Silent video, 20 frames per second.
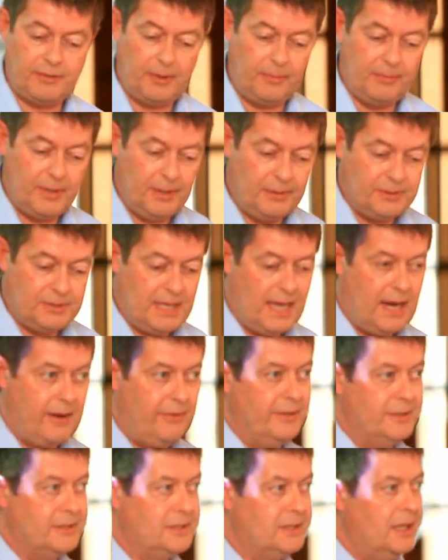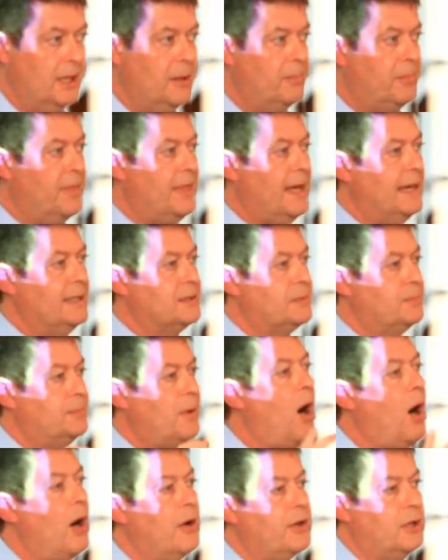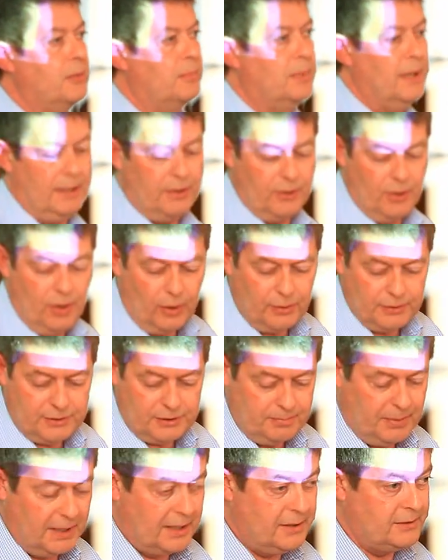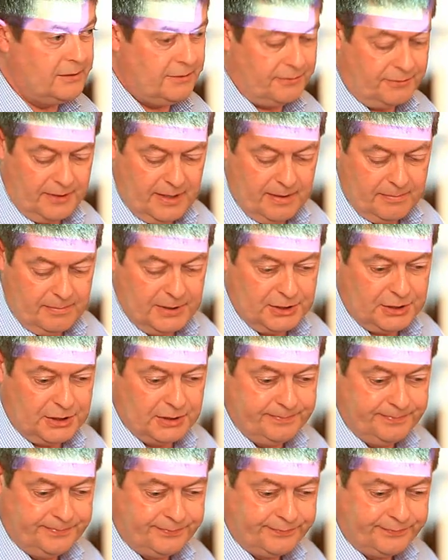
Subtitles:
from those areas. But that's arguably not because of free admission.